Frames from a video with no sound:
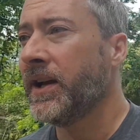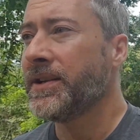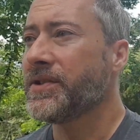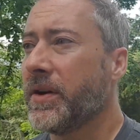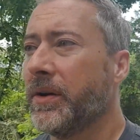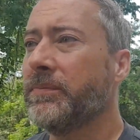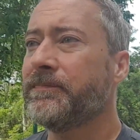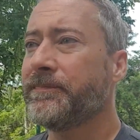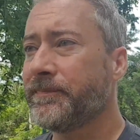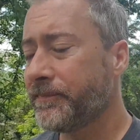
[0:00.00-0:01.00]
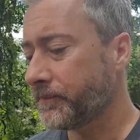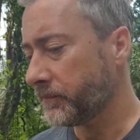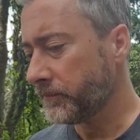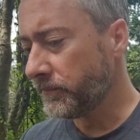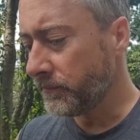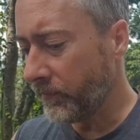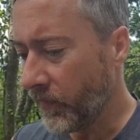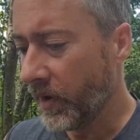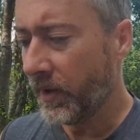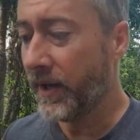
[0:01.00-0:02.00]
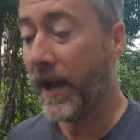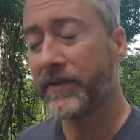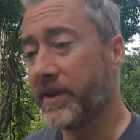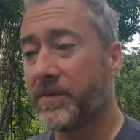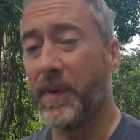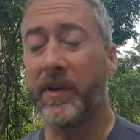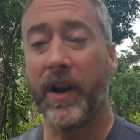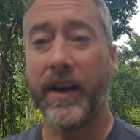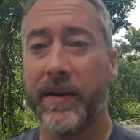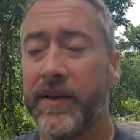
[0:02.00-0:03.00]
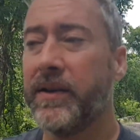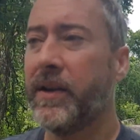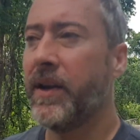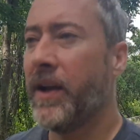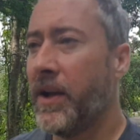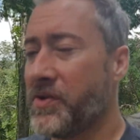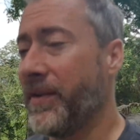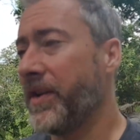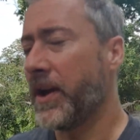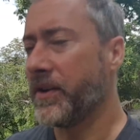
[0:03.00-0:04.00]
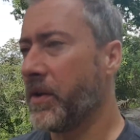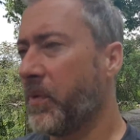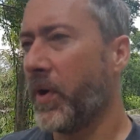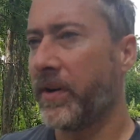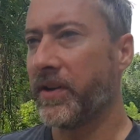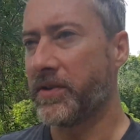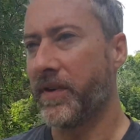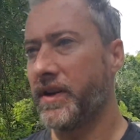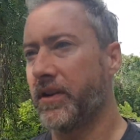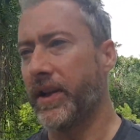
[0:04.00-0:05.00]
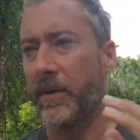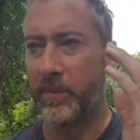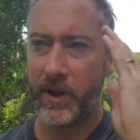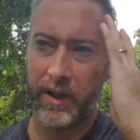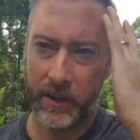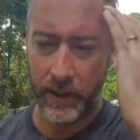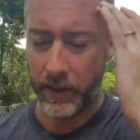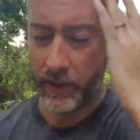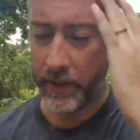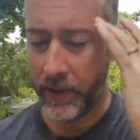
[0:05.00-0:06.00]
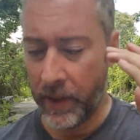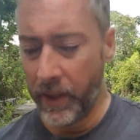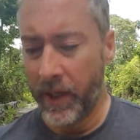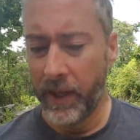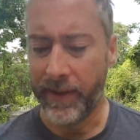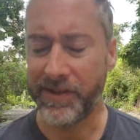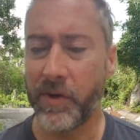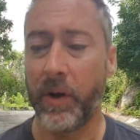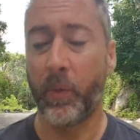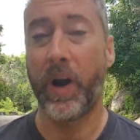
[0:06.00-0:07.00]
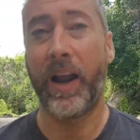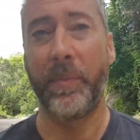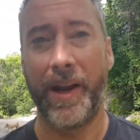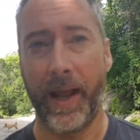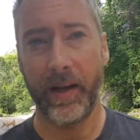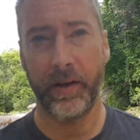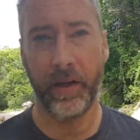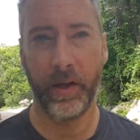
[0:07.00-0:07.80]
So, and actually it's been great. So I haven't gotten to the point of this video yet, but that's sort of where I've been at.